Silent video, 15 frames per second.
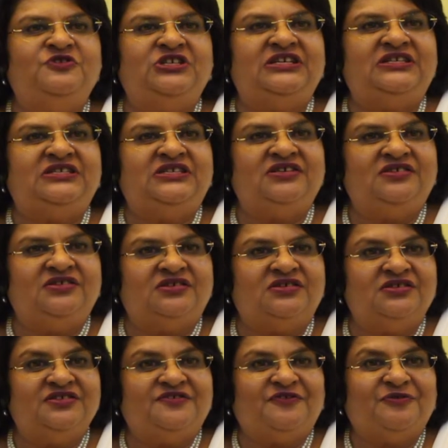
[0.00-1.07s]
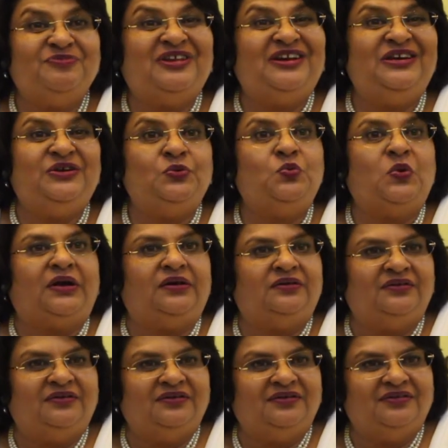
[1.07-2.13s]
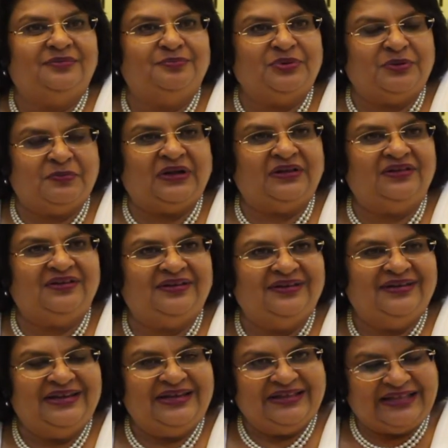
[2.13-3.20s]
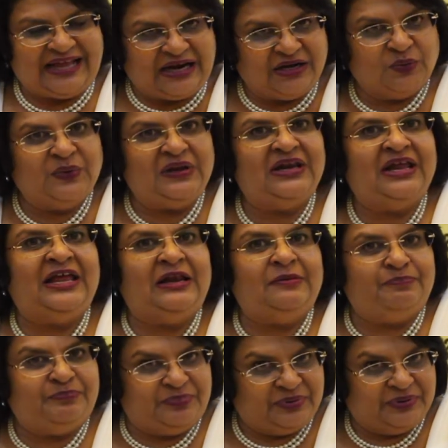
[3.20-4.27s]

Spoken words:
of GST returns from 3 to 1 per month. That will help